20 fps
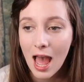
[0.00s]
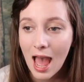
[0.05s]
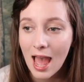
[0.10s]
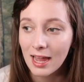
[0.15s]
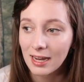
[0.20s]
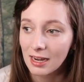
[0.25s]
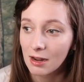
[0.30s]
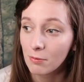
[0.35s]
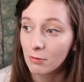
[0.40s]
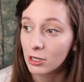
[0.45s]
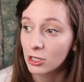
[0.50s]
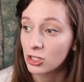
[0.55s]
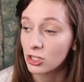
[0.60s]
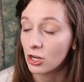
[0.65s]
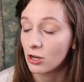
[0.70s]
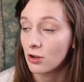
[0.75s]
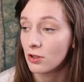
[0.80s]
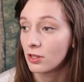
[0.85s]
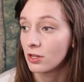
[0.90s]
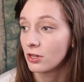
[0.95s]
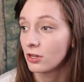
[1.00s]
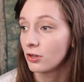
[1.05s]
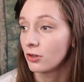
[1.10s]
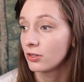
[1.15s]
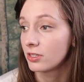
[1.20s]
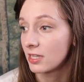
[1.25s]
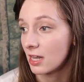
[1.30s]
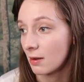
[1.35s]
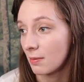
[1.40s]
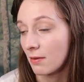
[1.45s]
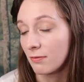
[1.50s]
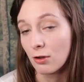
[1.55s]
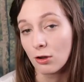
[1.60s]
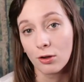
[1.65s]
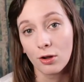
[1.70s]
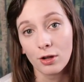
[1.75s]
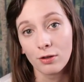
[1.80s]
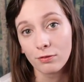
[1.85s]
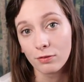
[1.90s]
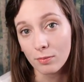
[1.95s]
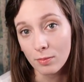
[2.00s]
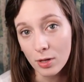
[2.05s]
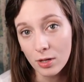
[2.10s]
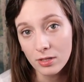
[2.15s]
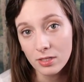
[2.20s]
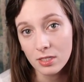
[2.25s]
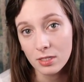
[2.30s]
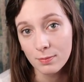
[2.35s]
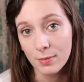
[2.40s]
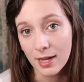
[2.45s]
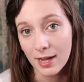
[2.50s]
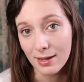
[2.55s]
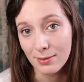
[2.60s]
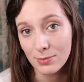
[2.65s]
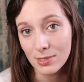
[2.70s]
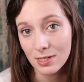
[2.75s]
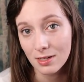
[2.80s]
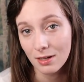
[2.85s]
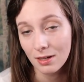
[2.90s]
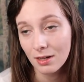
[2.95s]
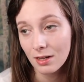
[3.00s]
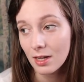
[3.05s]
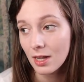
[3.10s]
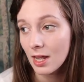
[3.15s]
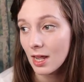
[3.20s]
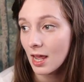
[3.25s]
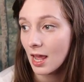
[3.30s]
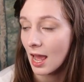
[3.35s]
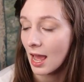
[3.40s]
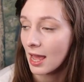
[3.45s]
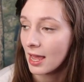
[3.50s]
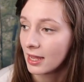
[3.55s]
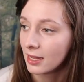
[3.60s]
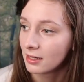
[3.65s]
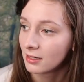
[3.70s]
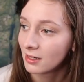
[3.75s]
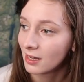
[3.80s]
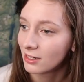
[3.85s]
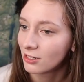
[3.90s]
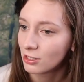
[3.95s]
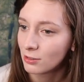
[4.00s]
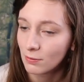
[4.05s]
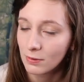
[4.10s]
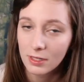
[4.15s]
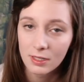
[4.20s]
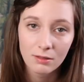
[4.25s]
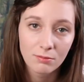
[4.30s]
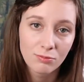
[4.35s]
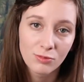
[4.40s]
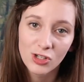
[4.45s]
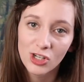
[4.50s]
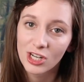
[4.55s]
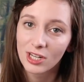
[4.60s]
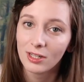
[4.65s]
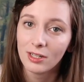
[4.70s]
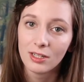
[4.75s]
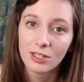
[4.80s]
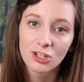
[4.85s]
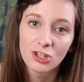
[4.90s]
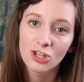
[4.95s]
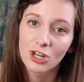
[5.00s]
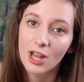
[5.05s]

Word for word: And I want to show you the new setup I've got going for Moss, my hamster. And I just want to chill and